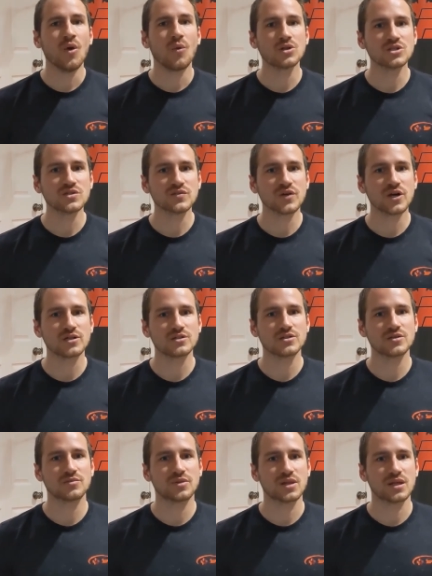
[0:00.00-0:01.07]
Once you've gotten
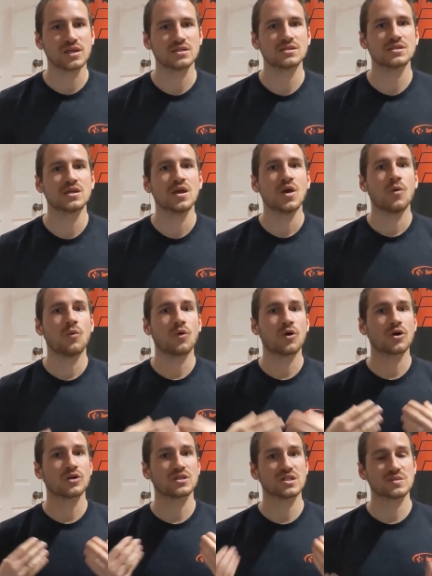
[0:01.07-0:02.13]
to a place
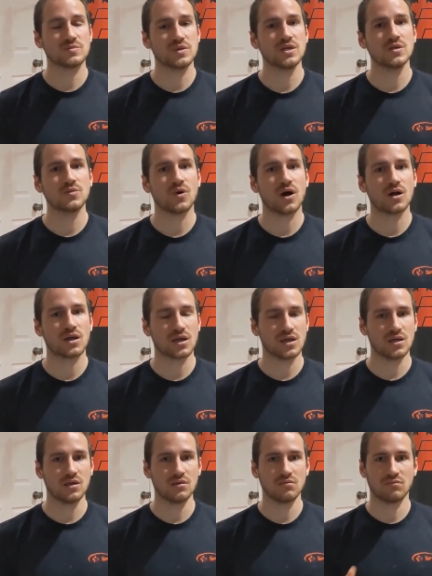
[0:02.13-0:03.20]
where speed
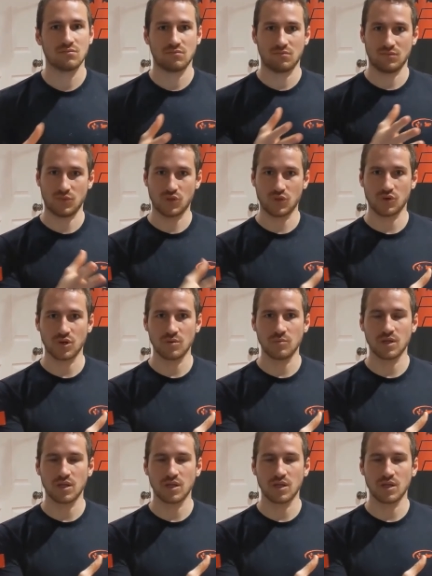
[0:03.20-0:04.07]
walking, 30